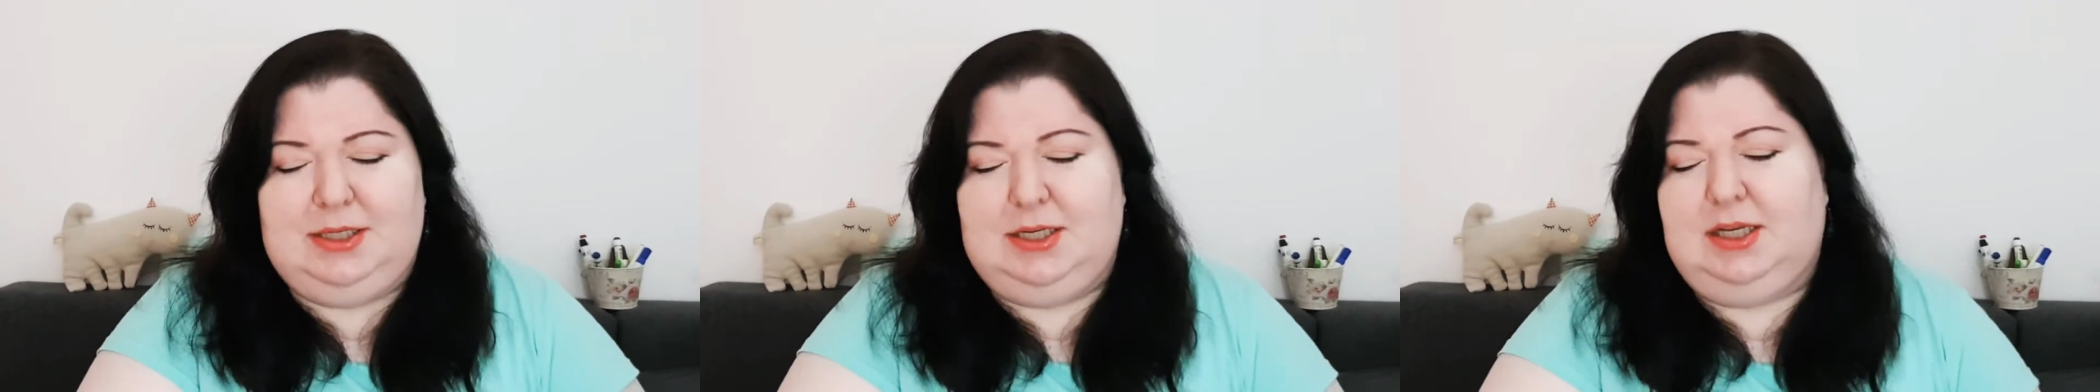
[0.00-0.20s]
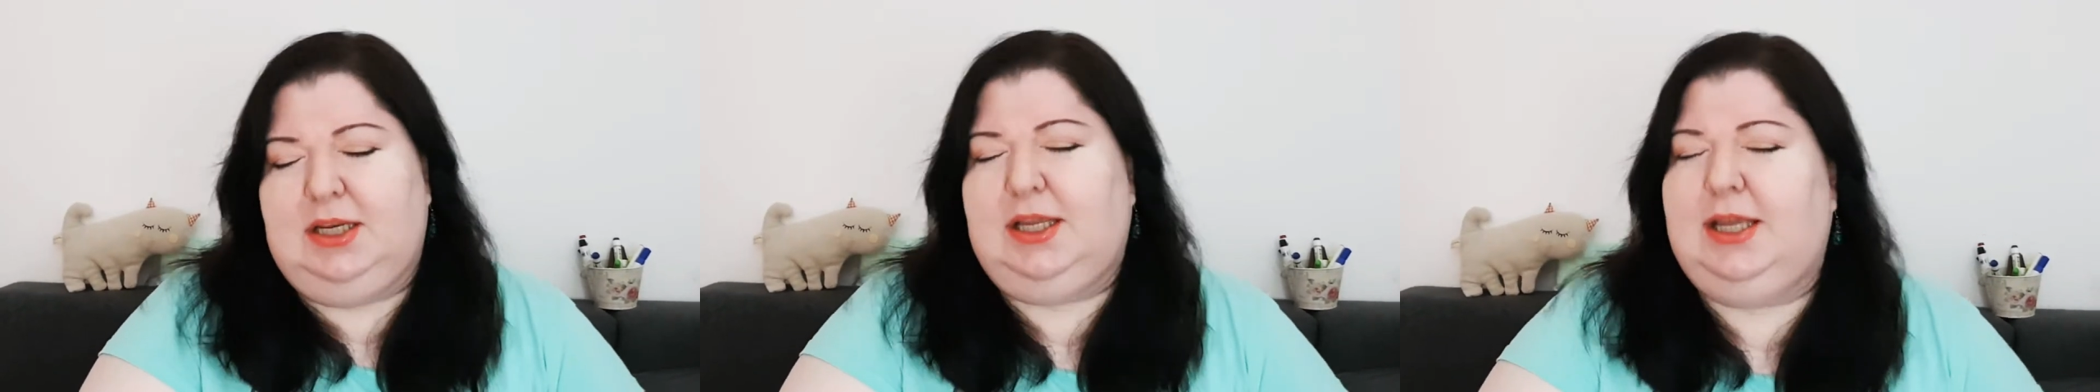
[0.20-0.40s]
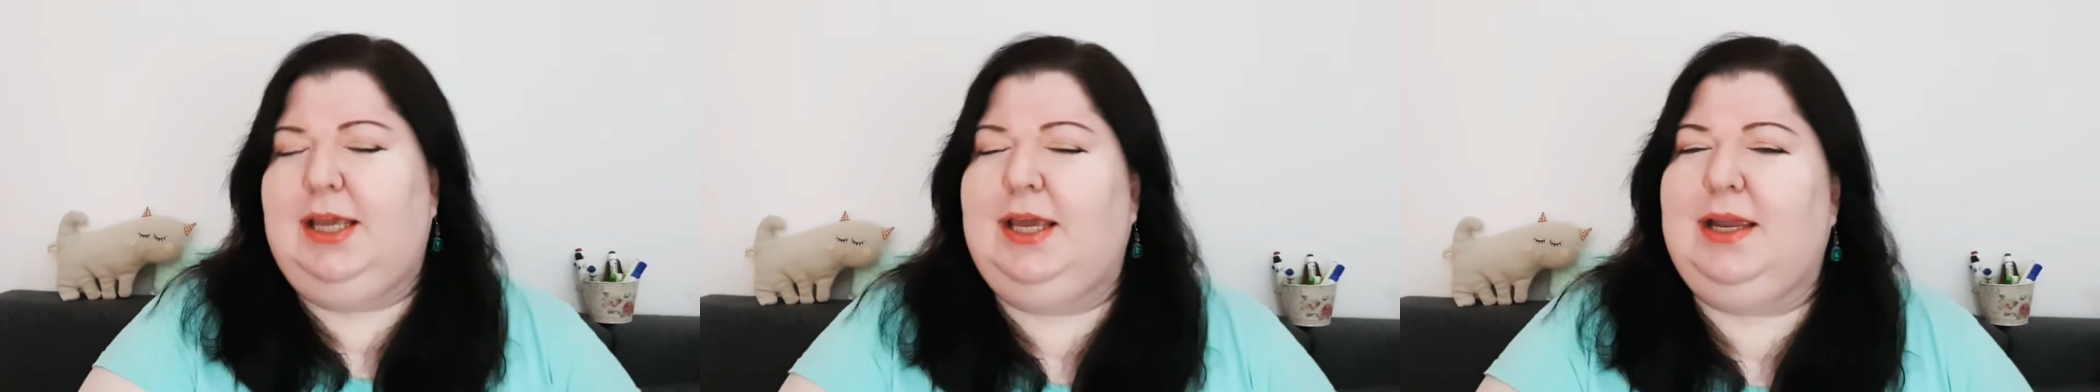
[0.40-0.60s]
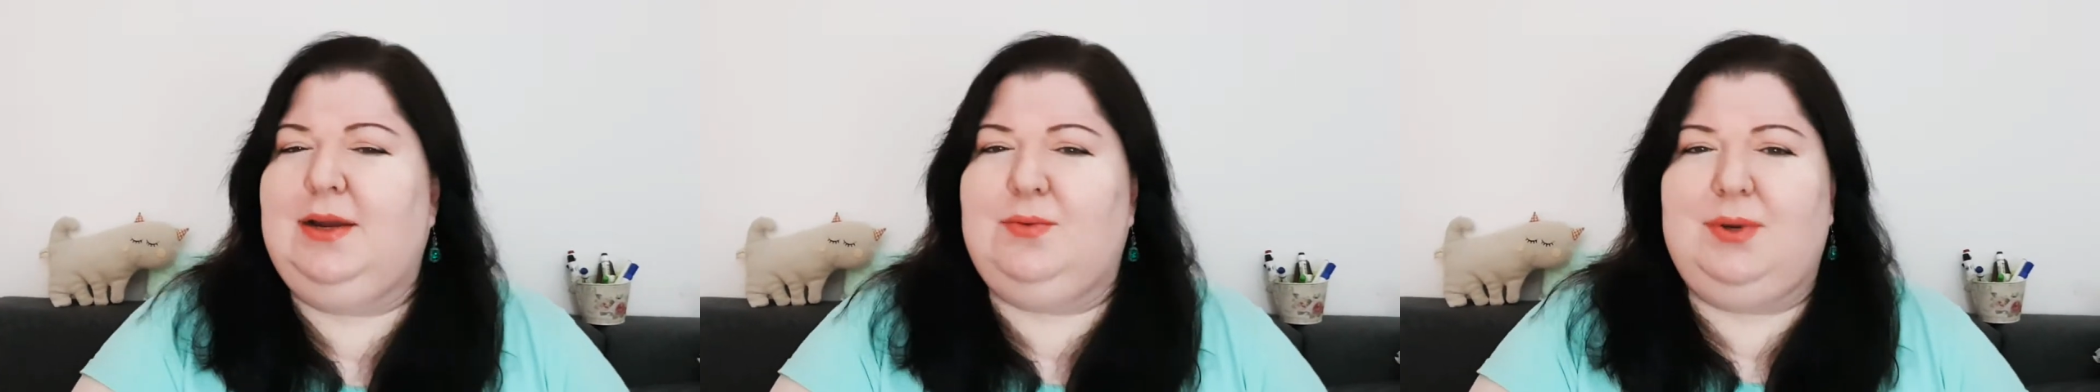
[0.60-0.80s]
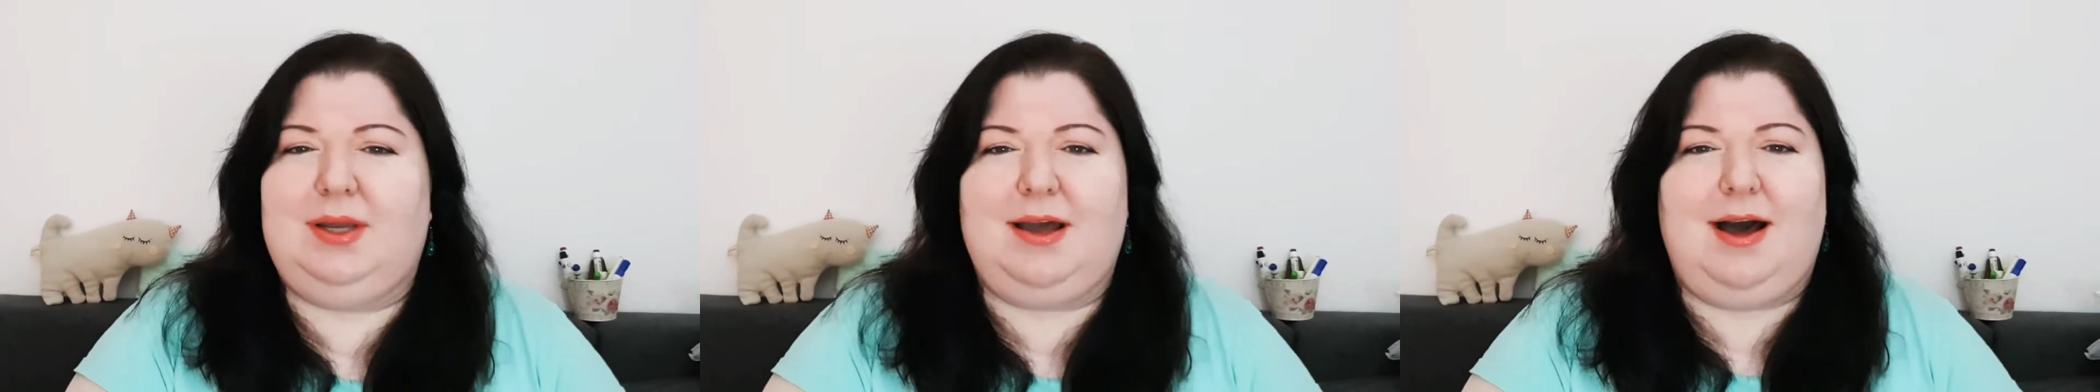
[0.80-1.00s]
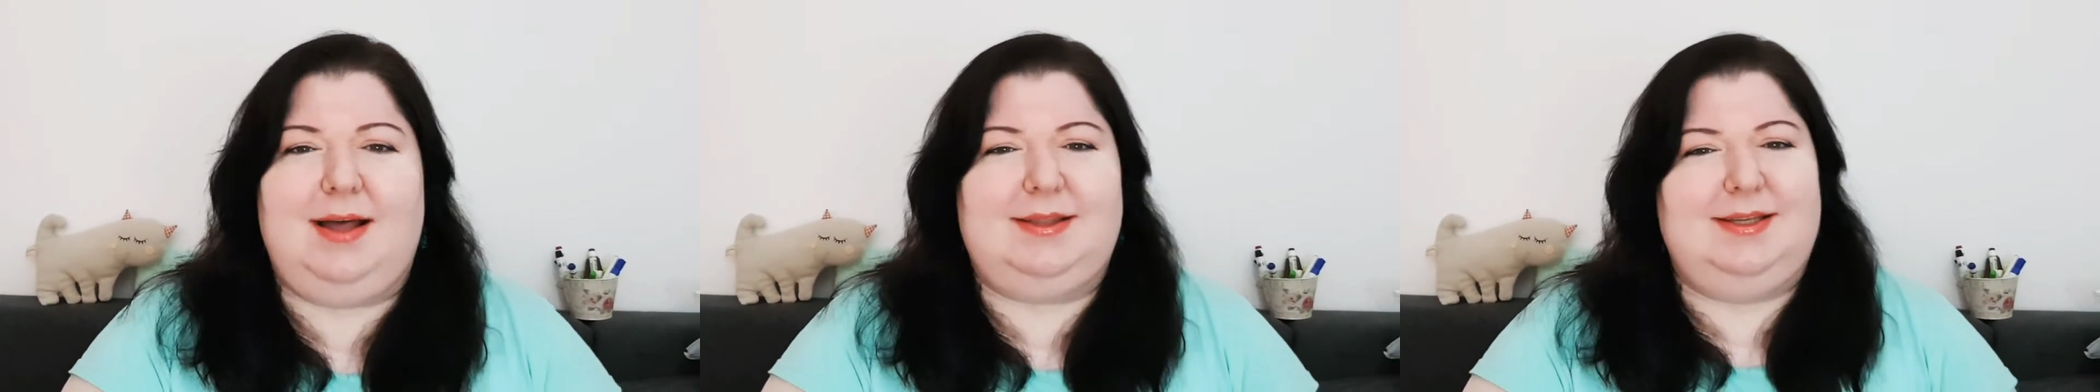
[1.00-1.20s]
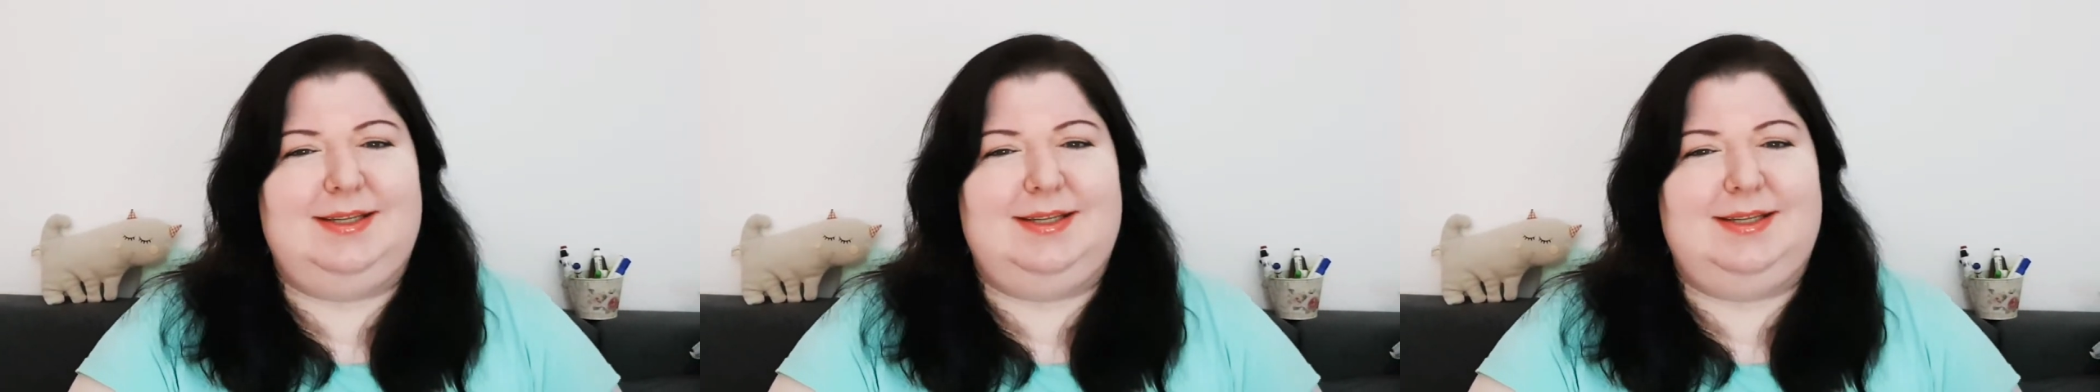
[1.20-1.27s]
and here we got the